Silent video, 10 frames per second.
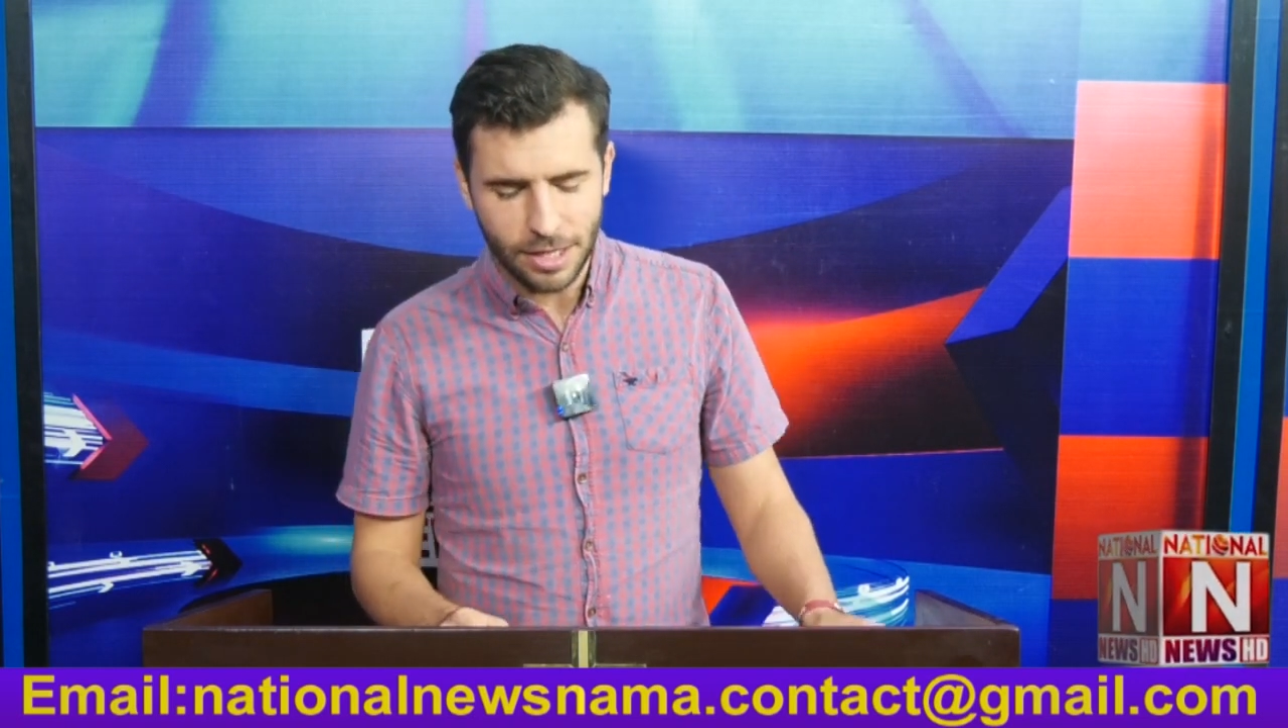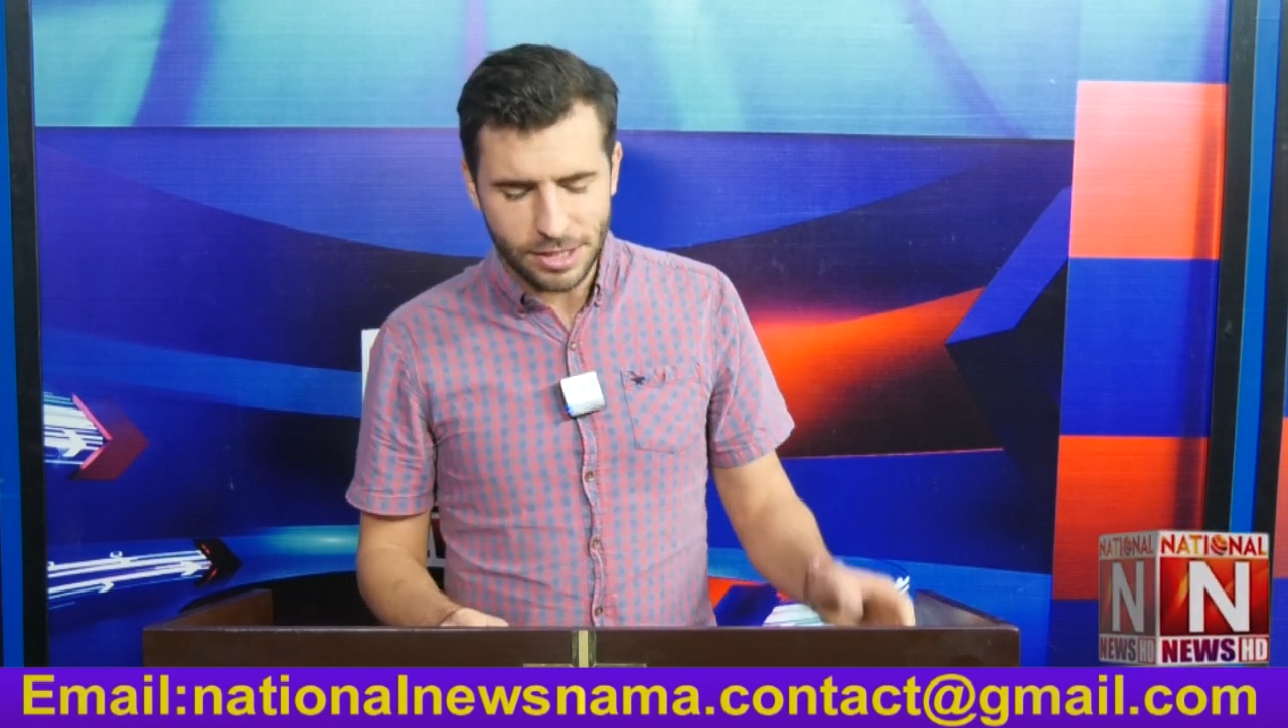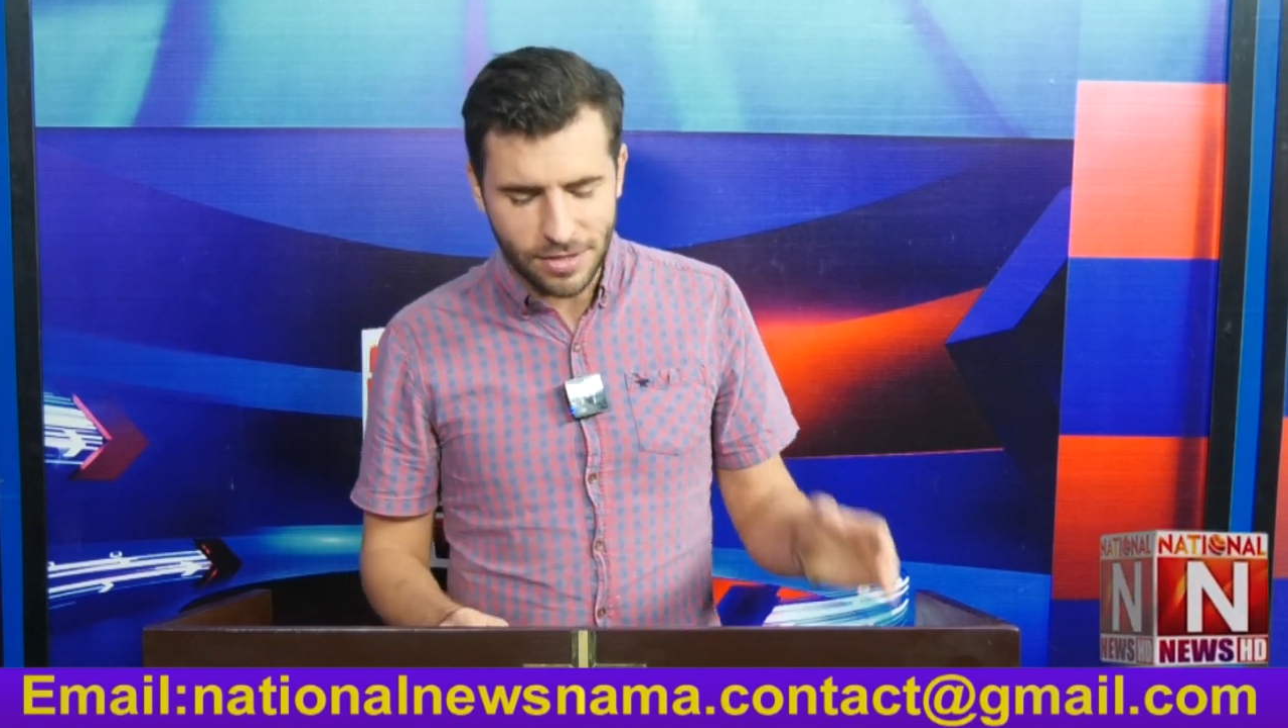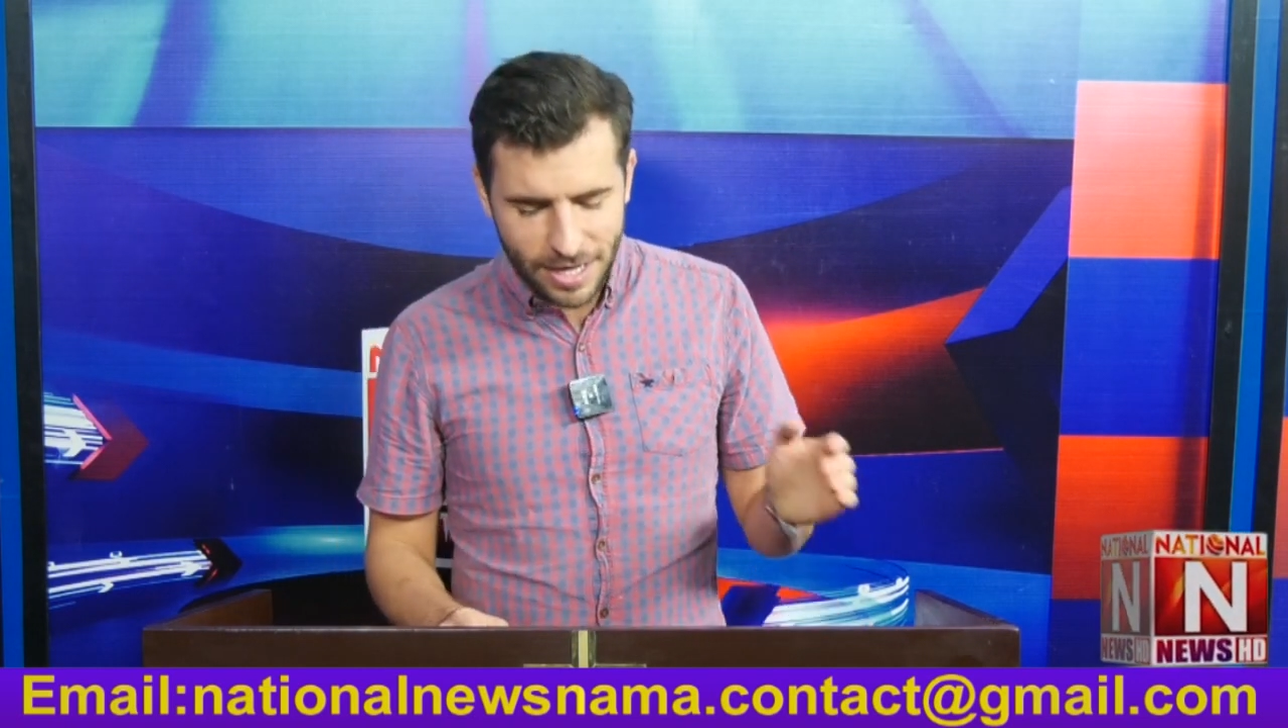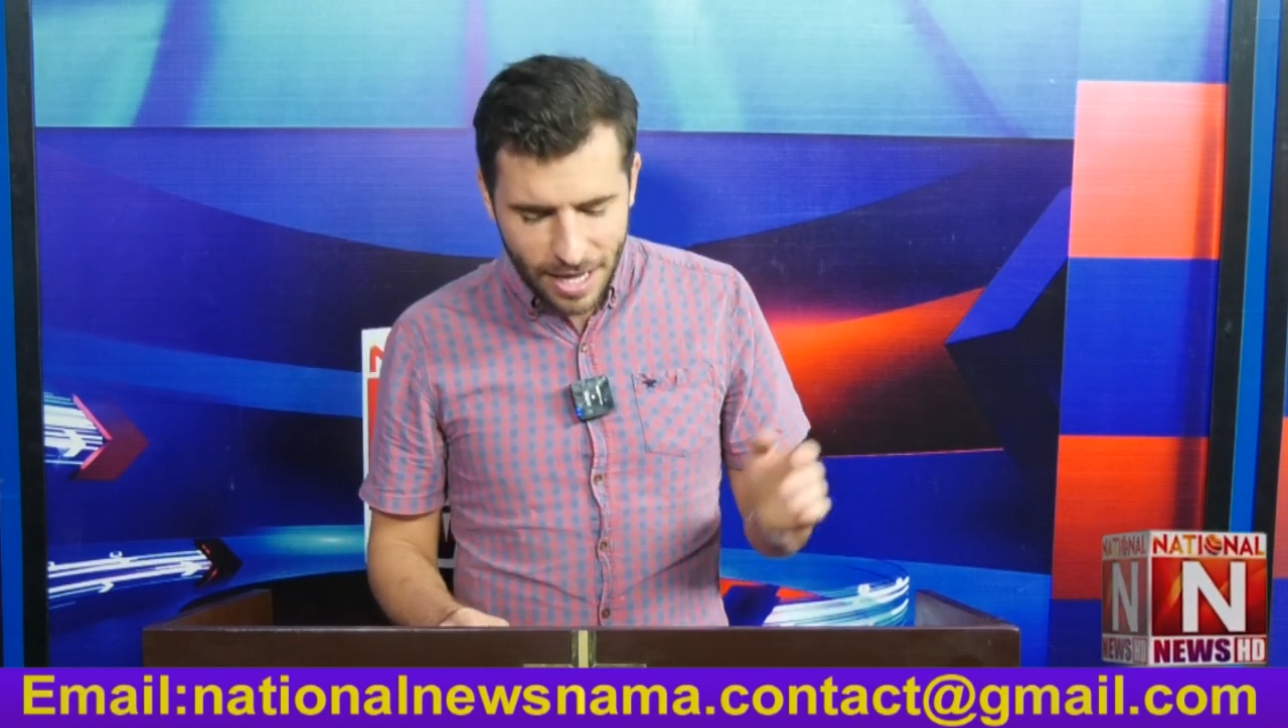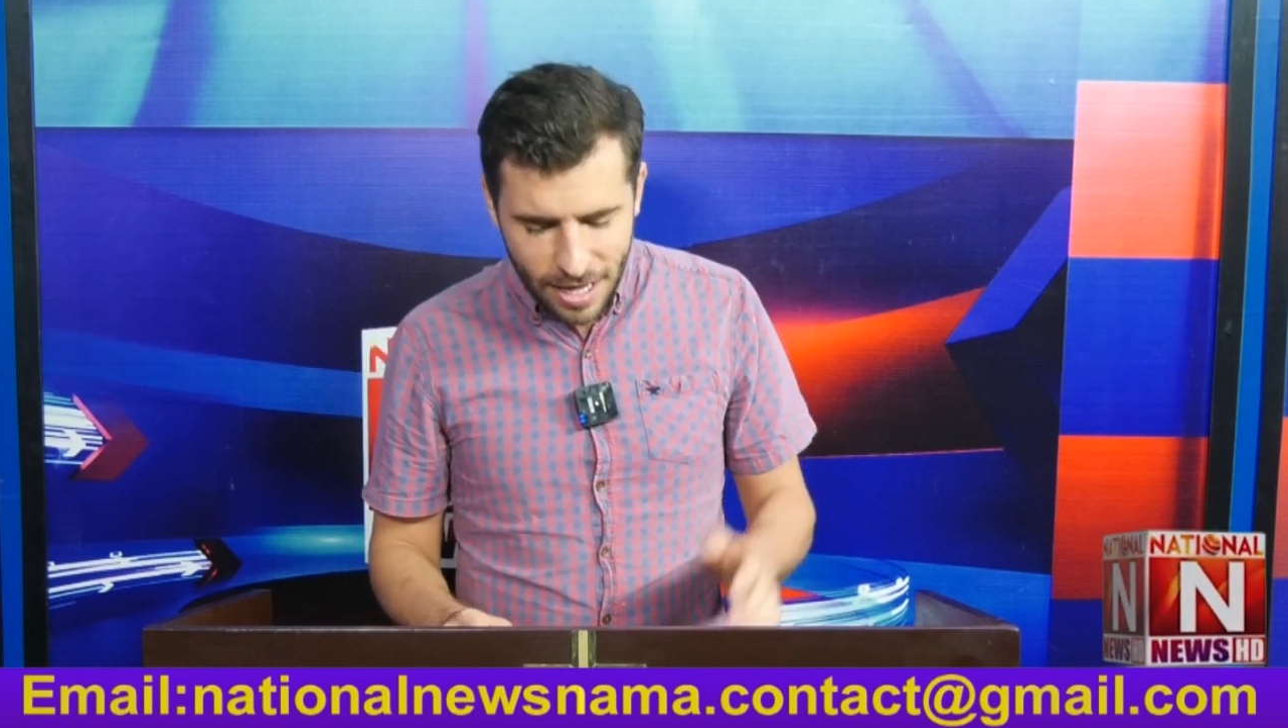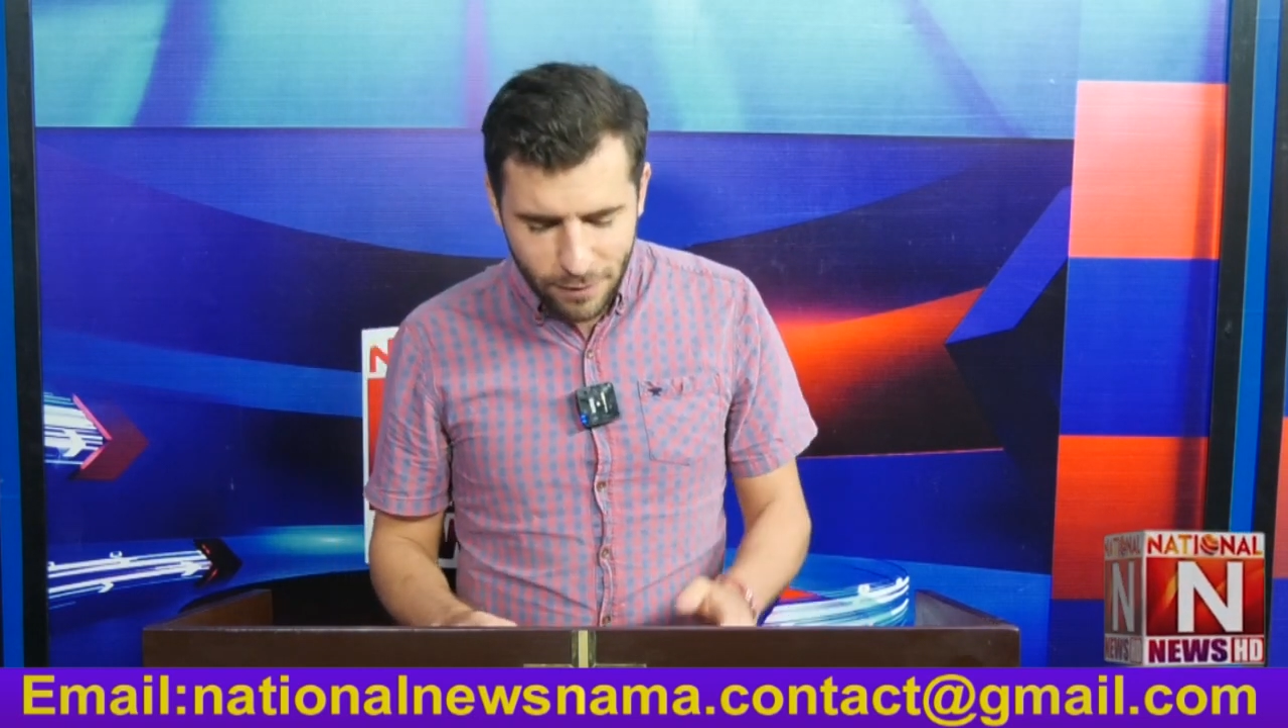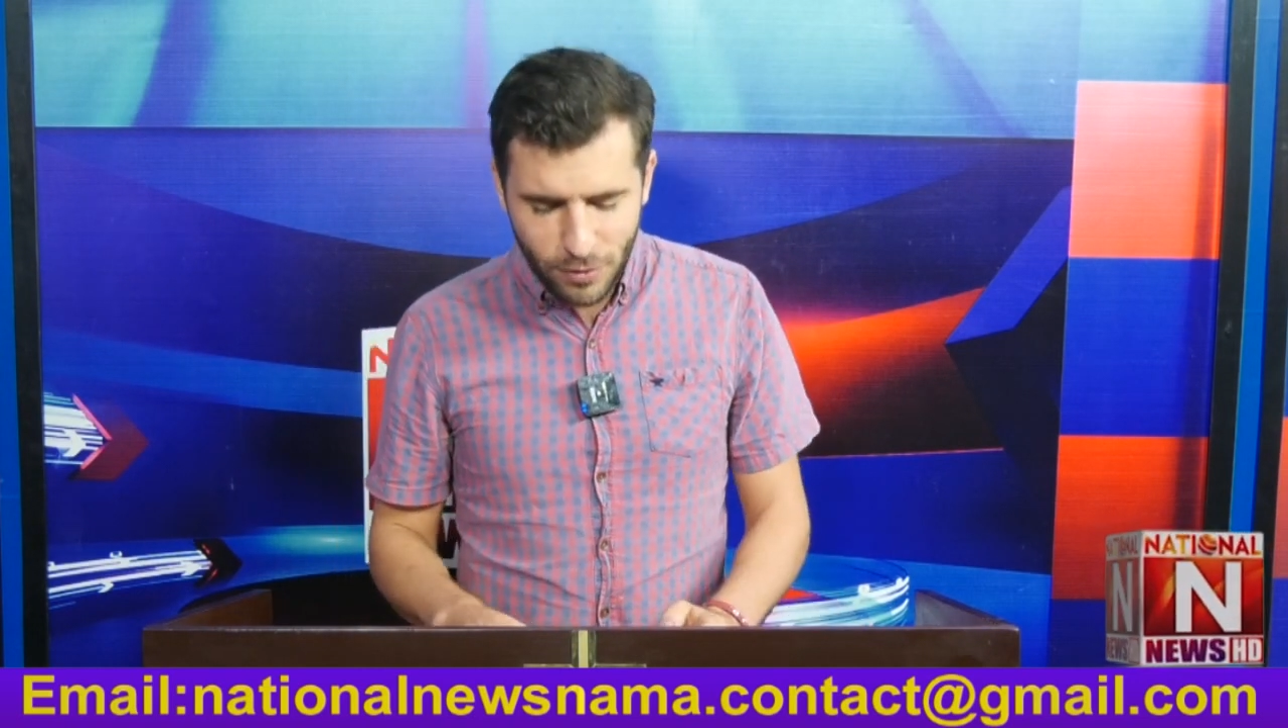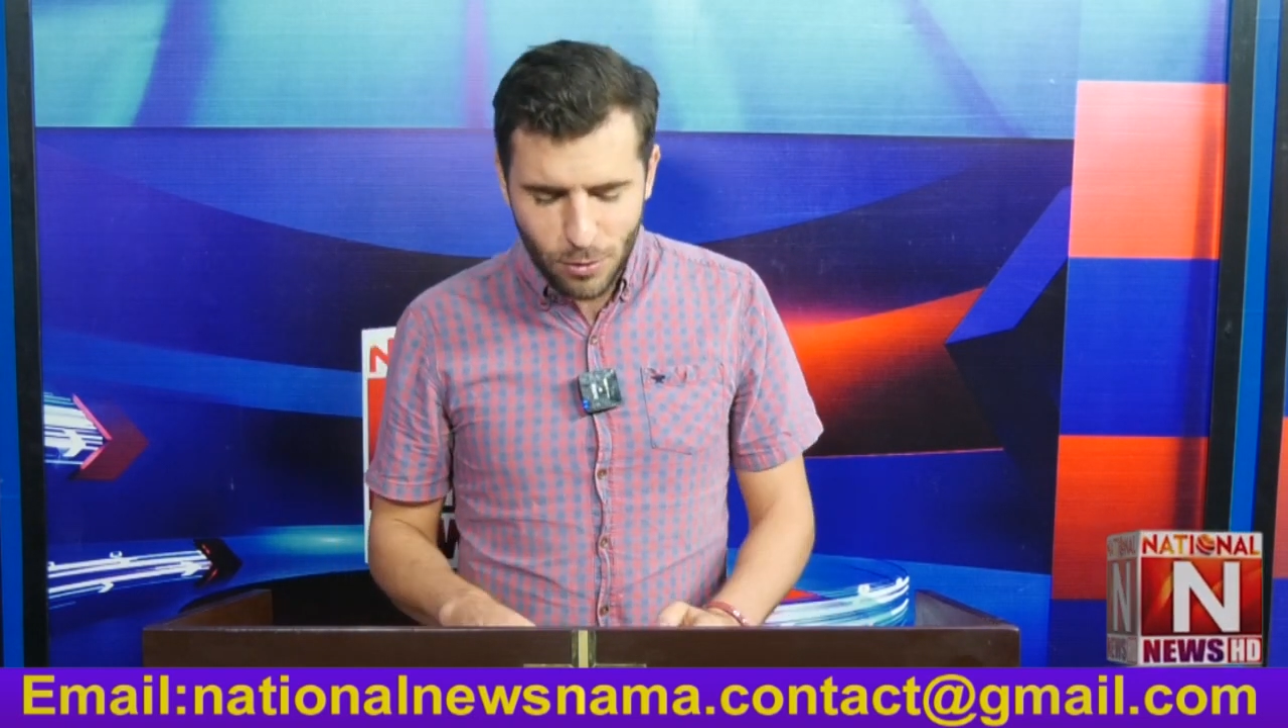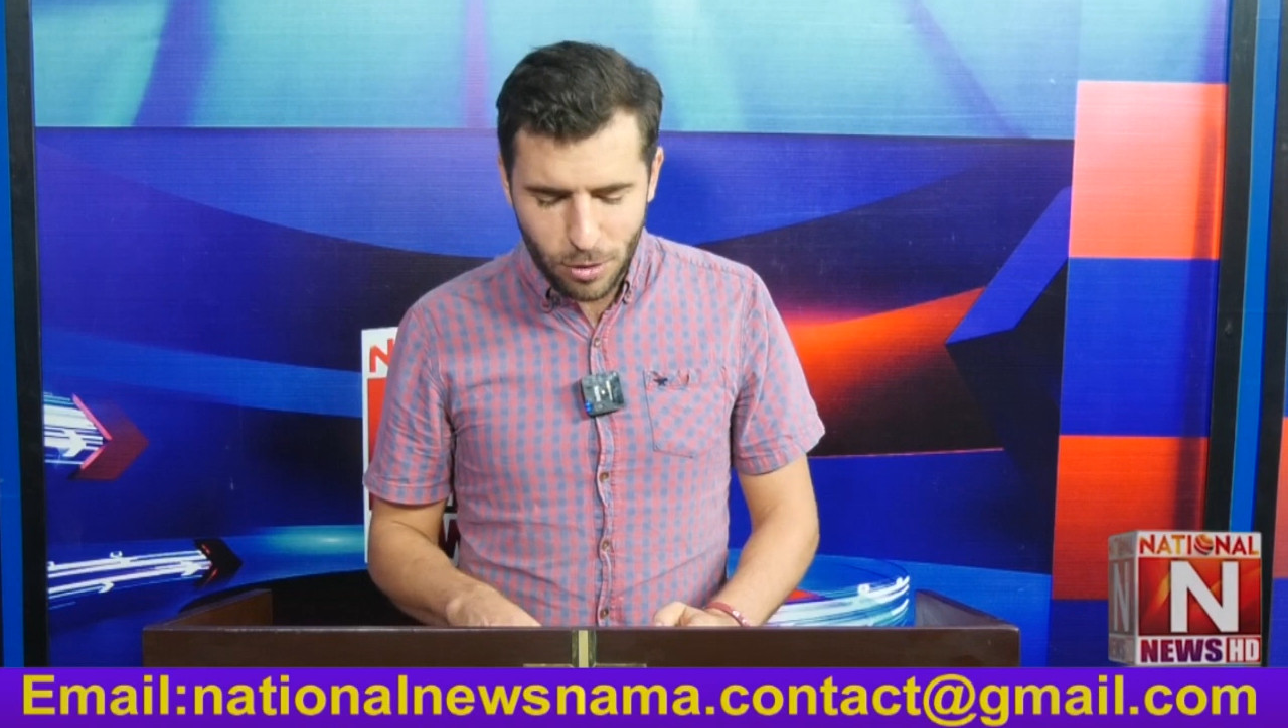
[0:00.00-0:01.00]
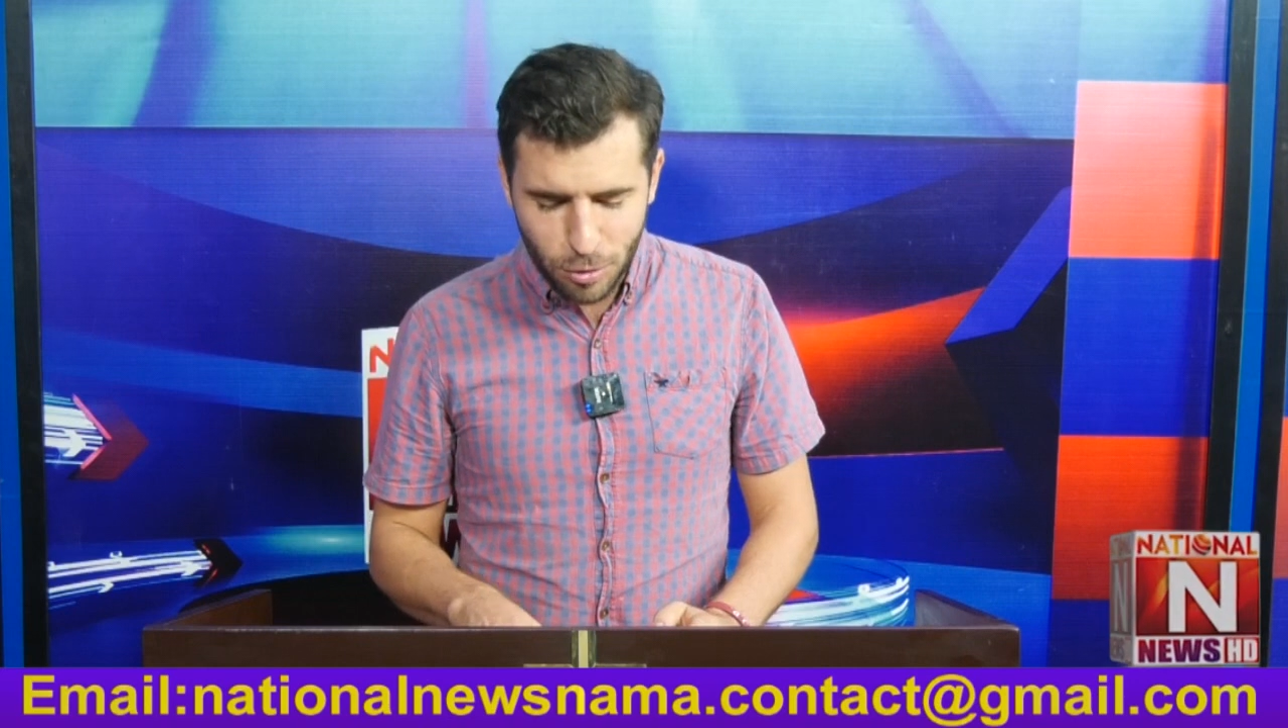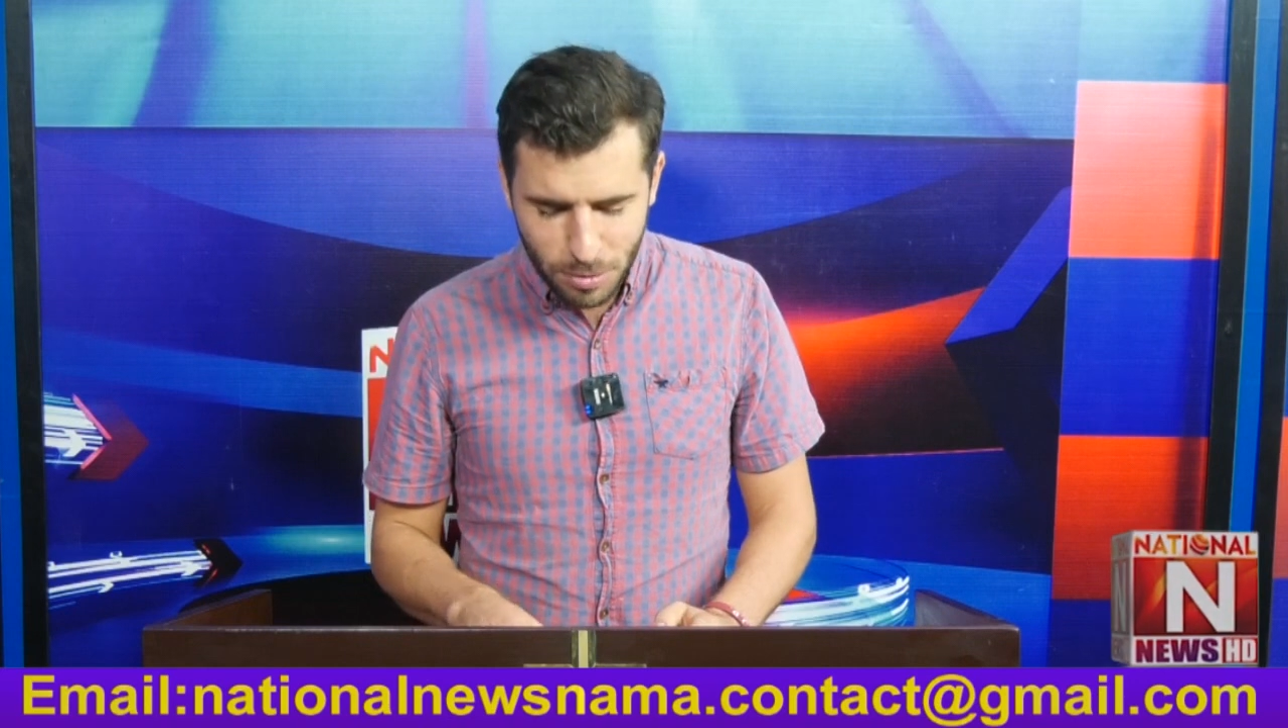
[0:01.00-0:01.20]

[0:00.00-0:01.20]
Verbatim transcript: so that everyone